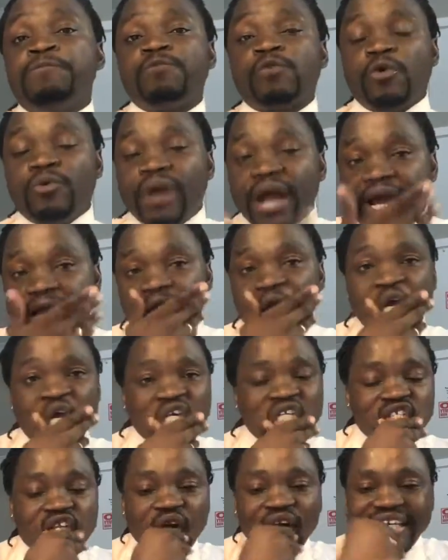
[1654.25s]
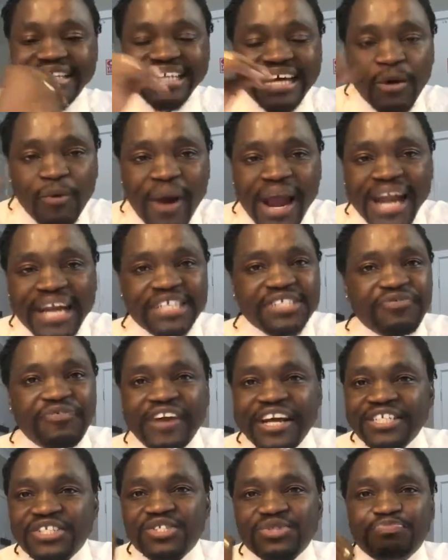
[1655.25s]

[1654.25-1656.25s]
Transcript: All right. So in the awareness phase,